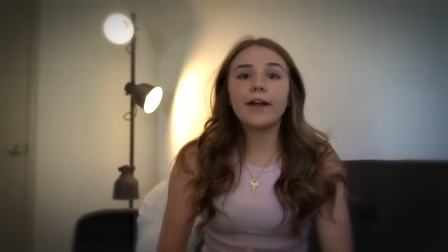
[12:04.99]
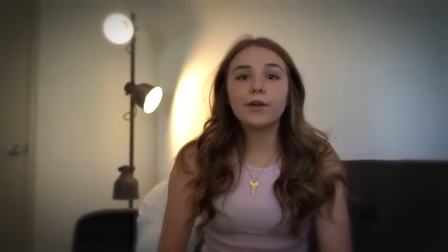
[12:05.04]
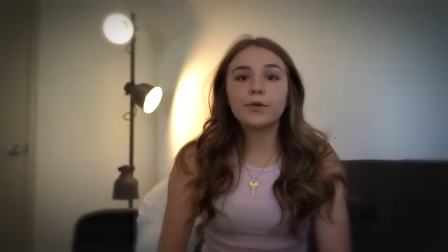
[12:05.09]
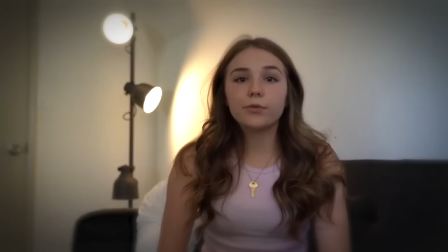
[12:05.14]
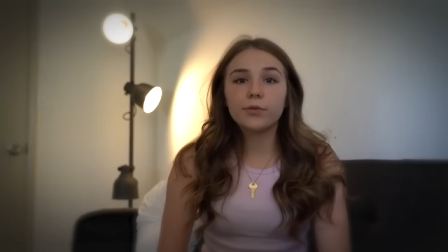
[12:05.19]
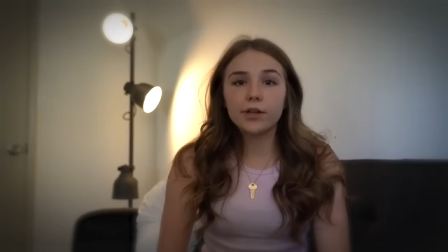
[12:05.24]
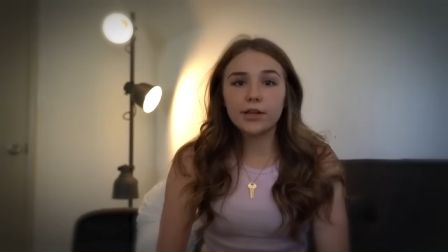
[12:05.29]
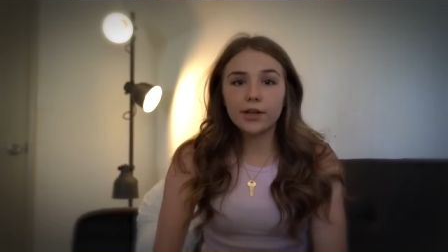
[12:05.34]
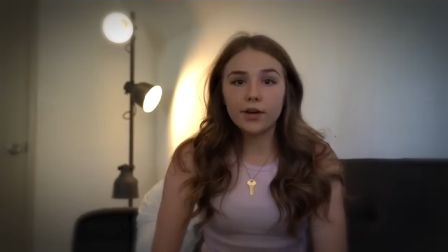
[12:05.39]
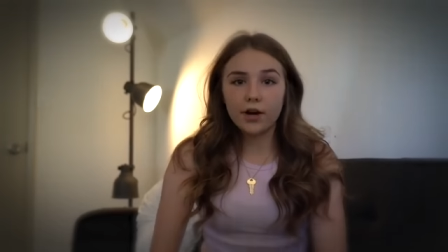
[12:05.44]

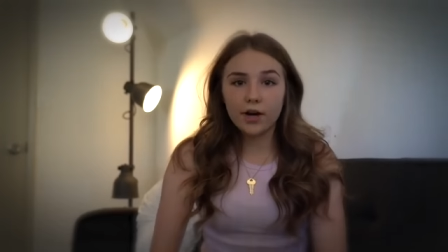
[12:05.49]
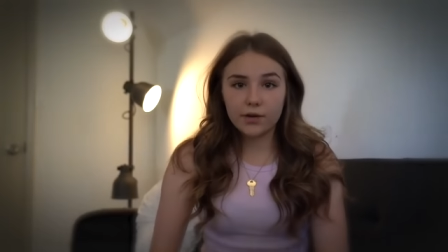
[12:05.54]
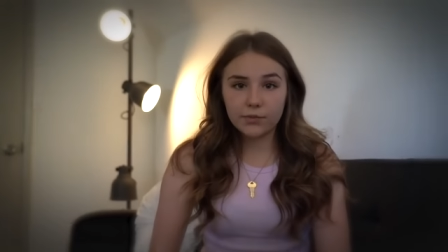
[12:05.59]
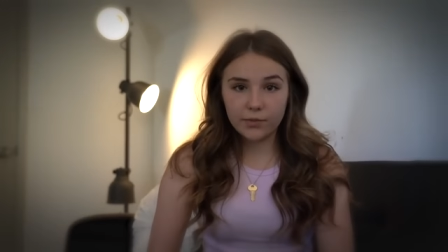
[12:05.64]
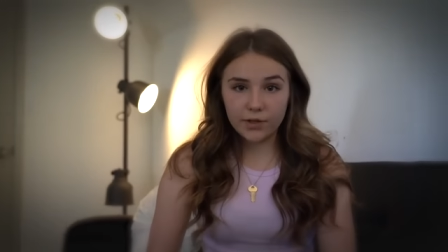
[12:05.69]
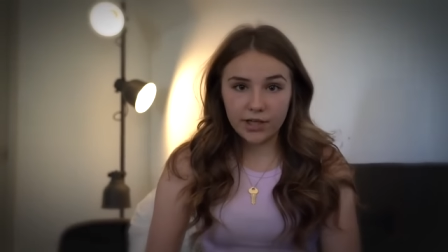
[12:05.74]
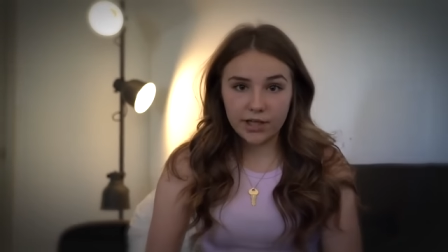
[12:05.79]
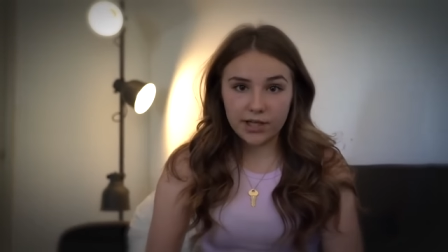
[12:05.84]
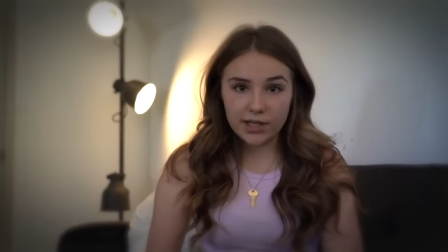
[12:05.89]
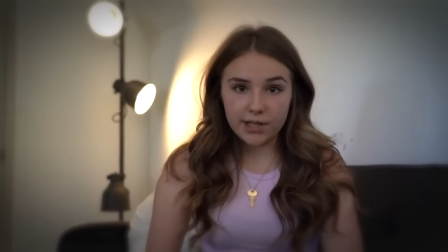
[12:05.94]
eight-year journey
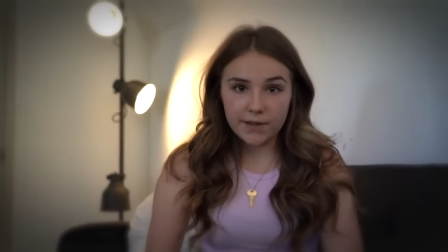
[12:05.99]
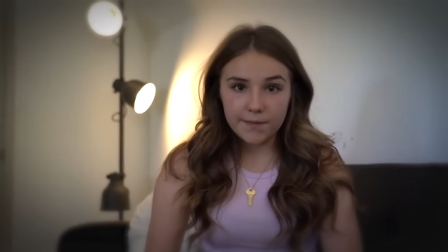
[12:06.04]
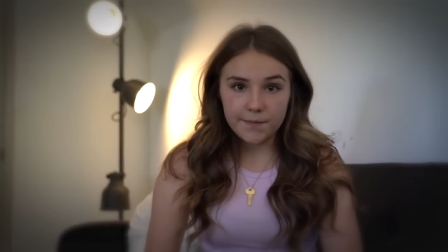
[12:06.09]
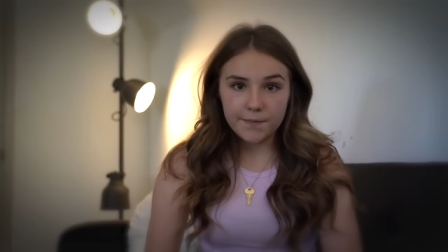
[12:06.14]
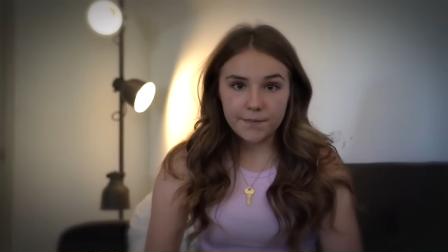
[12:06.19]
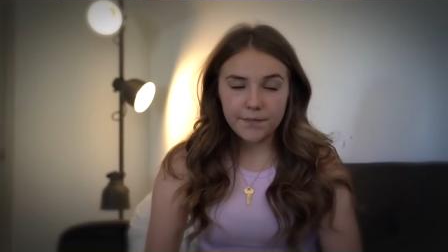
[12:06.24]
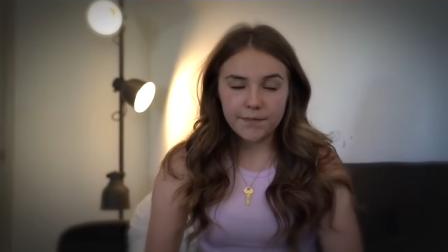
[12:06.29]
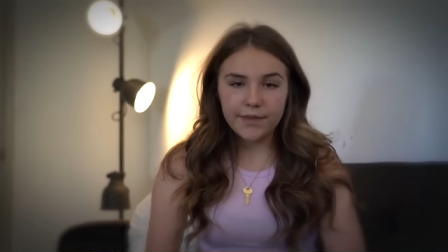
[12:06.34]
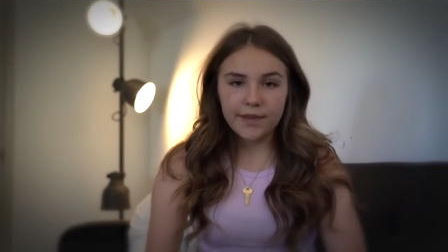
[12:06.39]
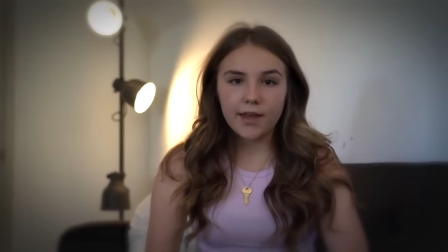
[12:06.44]
as a
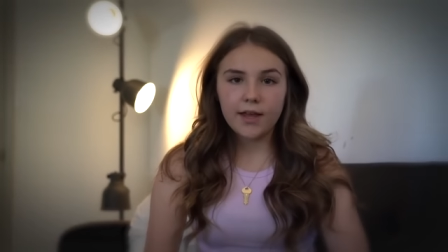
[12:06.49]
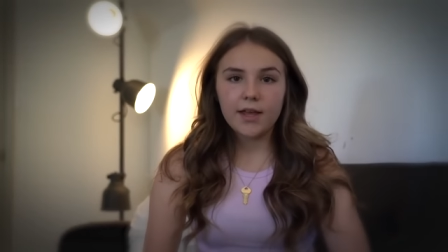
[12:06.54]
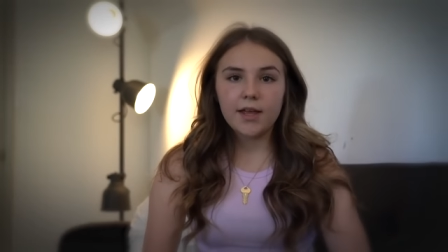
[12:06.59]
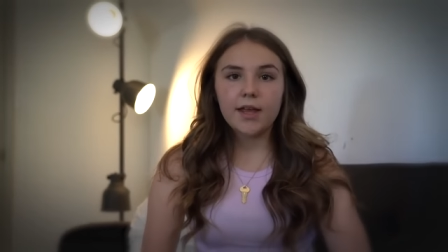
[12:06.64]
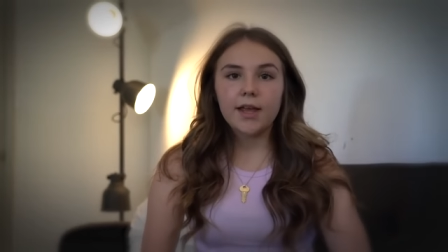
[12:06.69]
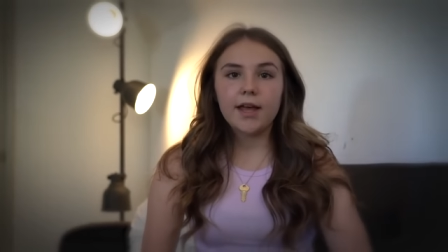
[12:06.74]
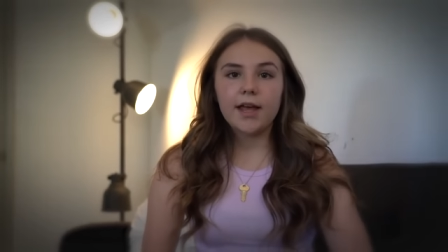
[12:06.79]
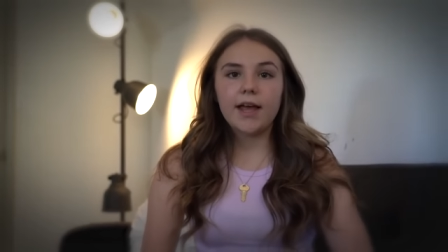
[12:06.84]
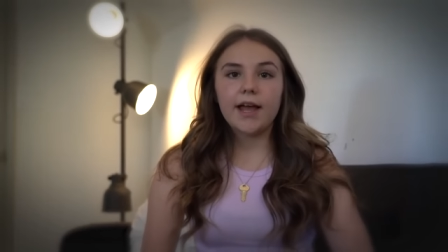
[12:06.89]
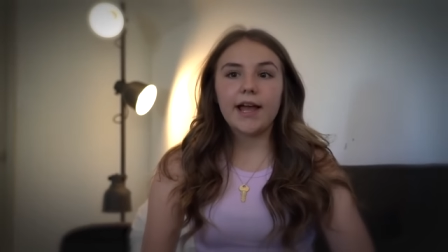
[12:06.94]
YouTuber has
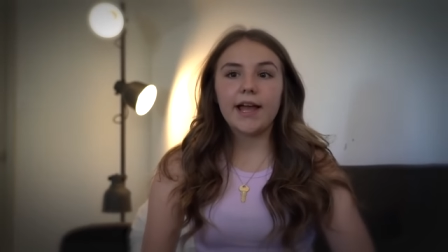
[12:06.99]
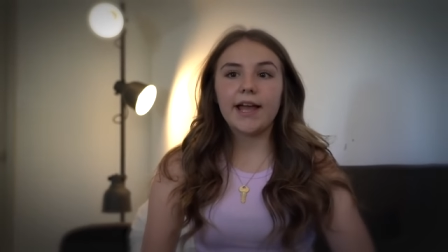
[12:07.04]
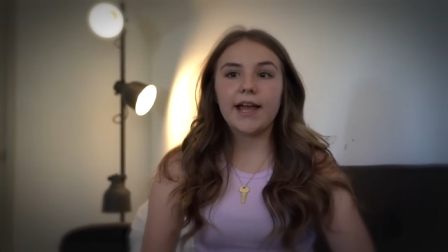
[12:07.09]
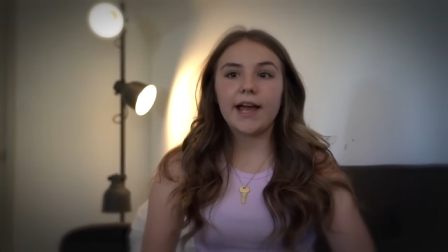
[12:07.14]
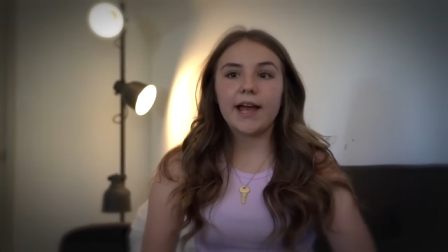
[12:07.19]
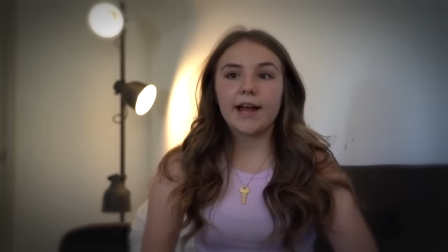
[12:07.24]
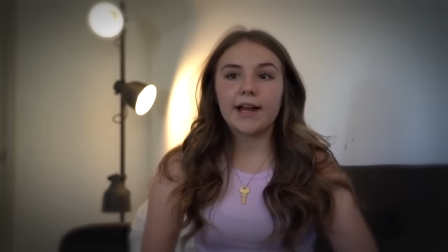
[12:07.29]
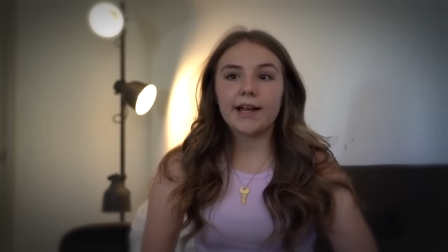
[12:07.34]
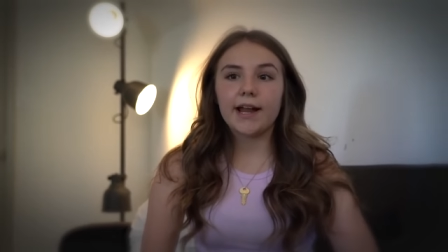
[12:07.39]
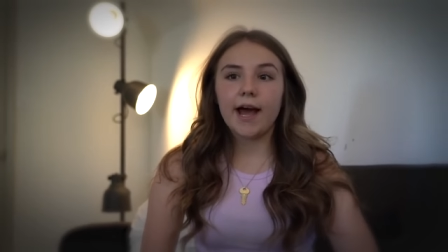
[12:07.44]
earned her a
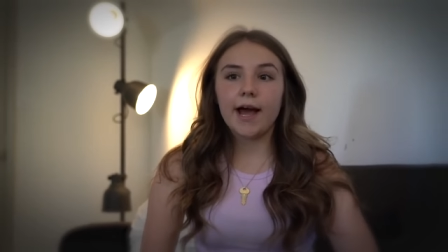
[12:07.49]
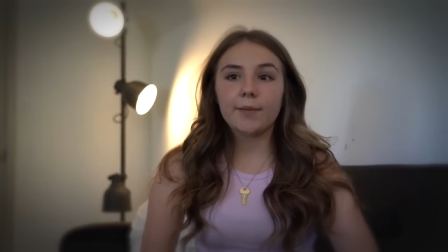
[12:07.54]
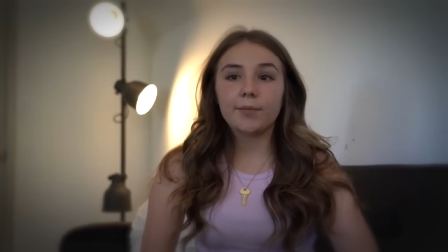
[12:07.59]
loyal